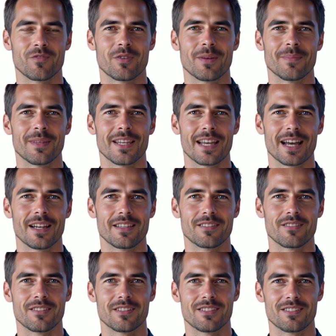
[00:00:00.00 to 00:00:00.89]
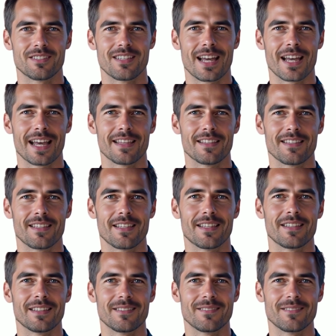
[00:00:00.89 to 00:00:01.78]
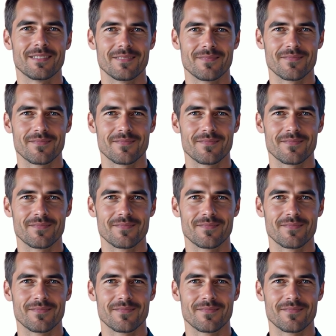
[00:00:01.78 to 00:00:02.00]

from the understanding